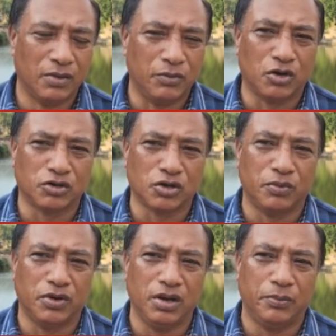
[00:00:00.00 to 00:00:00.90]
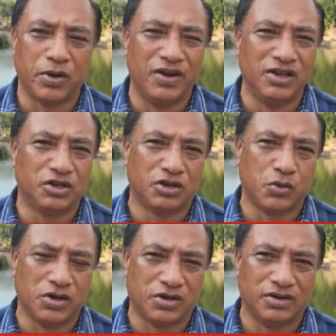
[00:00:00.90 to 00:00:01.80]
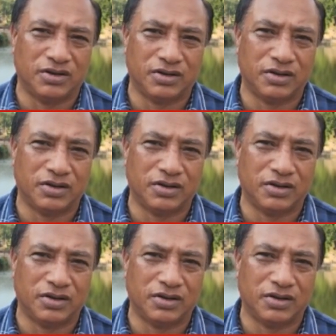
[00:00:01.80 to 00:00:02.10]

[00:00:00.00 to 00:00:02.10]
because of the prevailing situations.